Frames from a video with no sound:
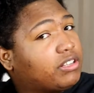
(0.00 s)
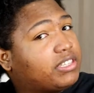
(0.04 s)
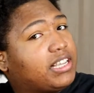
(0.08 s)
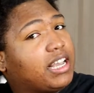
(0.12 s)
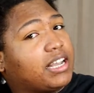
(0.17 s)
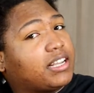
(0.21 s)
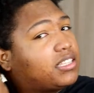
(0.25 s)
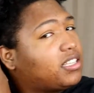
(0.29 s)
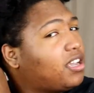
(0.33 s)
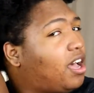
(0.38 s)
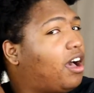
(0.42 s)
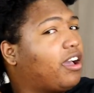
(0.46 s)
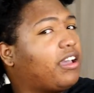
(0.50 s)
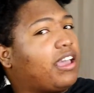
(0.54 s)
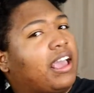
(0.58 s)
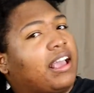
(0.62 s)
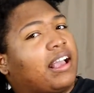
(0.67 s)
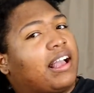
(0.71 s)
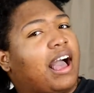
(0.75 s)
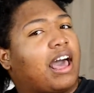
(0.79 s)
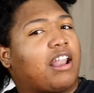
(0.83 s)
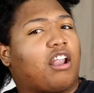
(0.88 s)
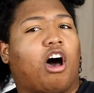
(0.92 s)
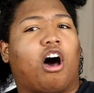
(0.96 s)
TikTok and
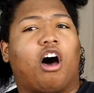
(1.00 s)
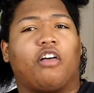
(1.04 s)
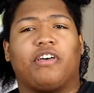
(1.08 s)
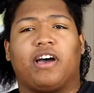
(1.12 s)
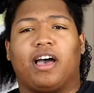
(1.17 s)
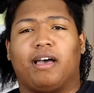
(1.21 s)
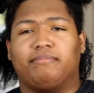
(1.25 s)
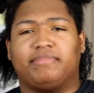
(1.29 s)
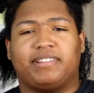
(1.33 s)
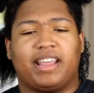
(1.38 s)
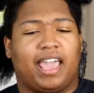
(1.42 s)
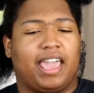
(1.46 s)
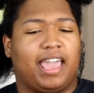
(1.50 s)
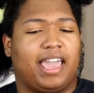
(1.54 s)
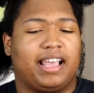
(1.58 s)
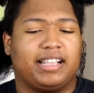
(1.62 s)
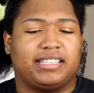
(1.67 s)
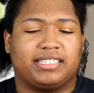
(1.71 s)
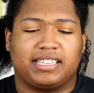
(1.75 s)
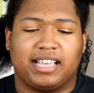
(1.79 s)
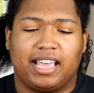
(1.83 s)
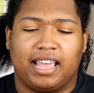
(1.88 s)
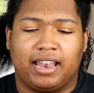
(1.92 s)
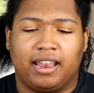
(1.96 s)
got all the
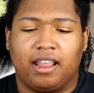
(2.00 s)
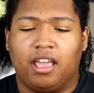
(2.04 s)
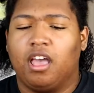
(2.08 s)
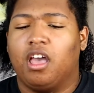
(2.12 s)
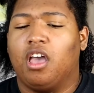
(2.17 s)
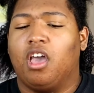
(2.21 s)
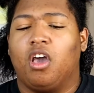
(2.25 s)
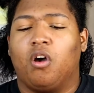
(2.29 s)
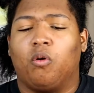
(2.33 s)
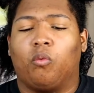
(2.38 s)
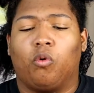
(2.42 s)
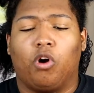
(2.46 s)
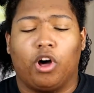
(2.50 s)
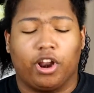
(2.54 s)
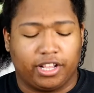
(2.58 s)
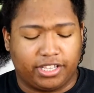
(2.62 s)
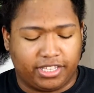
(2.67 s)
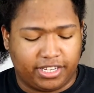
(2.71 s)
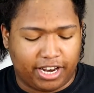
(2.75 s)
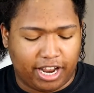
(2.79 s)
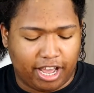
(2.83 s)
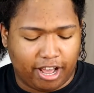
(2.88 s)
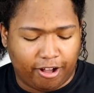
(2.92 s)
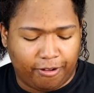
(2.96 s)
updates and wanted
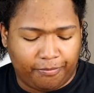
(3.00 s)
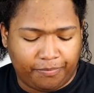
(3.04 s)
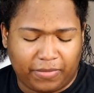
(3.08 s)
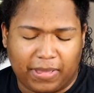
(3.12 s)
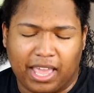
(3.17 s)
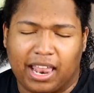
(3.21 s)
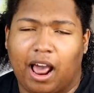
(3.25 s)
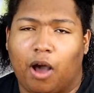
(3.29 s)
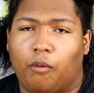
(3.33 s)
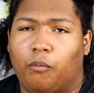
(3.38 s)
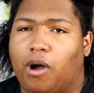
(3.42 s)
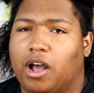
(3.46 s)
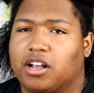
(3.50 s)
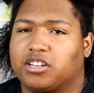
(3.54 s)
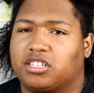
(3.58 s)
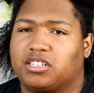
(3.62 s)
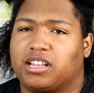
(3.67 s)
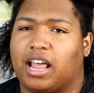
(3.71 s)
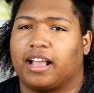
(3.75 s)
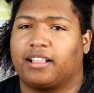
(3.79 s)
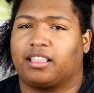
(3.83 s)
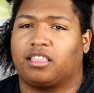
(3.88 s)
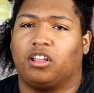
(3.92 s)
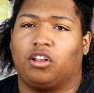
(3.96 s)
to know. And I watched,
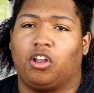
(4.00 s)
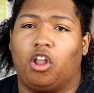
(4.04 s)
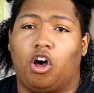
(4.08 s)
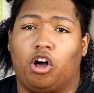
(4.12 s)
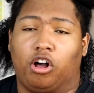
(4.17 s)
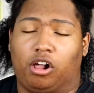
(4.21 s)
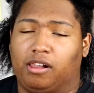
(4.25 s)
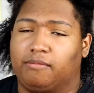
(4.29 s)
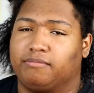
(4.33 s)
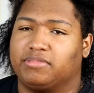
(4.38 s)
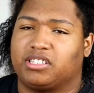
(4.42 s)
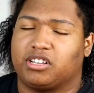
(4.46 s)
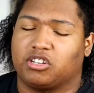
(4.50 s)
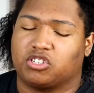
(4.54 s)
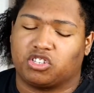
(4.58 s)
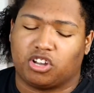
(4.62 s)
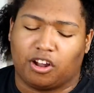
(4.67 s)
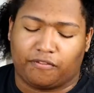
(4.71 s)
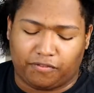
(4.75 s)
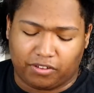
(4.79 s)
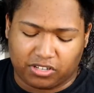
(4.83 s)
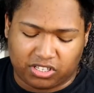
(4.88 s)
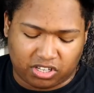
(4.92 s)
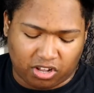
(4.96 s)
like, the long clips that
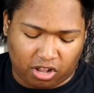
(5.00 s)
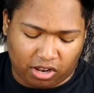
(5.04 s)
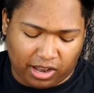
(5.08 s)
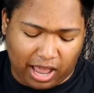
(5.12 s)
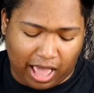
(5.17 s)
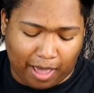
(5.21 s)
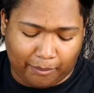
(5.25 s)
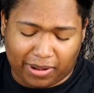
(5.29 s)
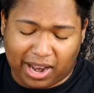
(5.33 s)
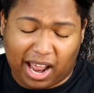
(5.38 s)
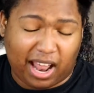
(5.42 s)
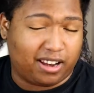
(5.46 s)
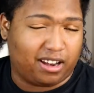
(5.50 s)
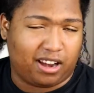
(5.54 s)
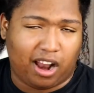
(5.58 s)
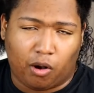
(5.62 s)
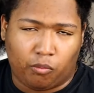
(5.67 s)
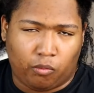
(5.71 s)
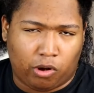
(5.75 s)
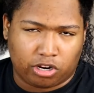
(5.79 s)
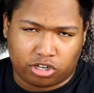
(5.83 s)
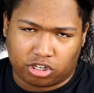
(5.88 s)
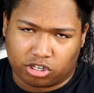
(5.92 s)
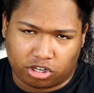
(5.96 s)
surfaced online, but I did not
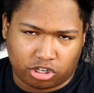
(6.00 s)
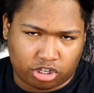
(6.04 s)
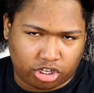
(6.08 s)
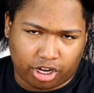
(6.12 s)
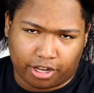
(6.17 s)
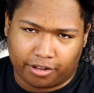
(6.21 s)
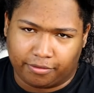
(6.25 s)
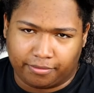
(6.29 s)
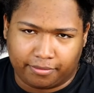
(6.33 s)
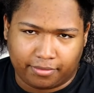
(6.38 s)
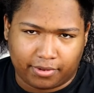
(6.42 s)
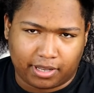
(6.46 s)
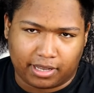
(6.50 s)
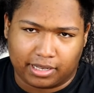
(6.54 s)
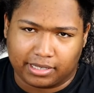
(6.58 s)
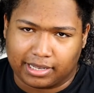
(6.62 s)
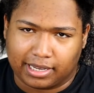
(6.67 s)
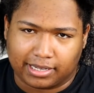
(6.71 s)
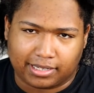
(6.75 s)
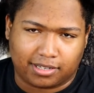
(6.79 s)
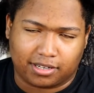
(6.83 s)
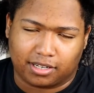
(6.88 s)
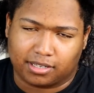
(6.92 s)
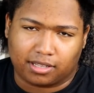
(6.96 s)
watch the show because
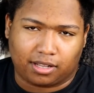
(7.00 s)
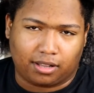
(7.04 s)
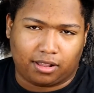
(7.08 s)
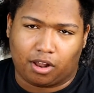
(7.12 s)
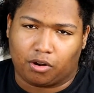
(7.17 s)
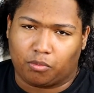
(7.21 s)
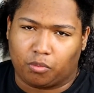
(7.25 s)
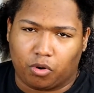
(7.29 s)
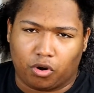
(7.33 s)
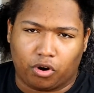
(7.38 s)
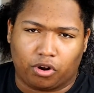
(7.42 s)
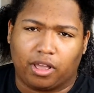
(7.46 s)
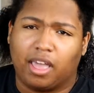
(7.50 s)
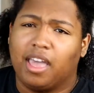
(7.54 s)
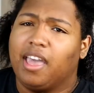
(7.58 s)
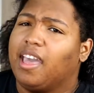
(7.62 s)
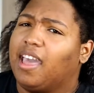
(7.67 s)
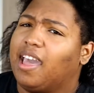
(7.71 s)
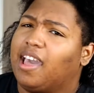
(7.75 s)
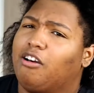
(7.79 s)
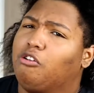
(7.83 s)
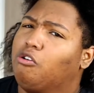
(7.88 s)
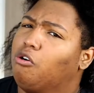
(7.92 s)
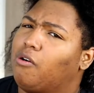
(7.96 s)
that's just a lot of work.
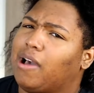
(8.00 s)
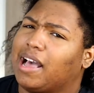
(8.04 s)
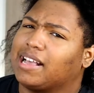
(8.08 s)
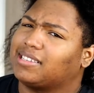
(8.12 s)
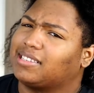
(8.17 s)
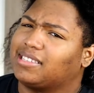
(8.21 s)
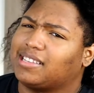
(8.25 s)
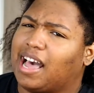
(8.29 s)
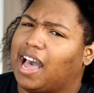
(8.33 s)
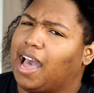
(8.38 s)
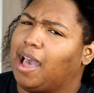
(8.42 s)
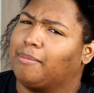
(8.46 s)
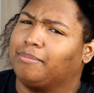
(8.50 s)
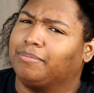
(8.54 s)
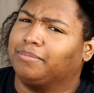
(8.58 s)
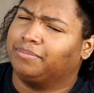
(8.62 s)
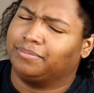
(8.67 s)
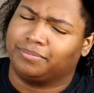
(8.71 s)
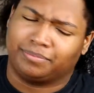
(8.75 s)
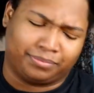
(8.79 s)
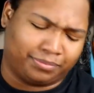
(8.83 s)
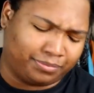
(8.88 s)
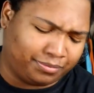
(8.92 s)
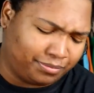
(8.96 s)
And who has time?
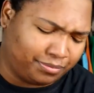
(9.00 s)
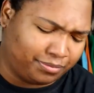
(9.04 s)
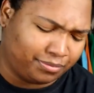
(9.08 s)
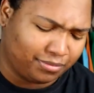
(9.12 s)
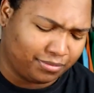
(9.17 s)
Mm-mm.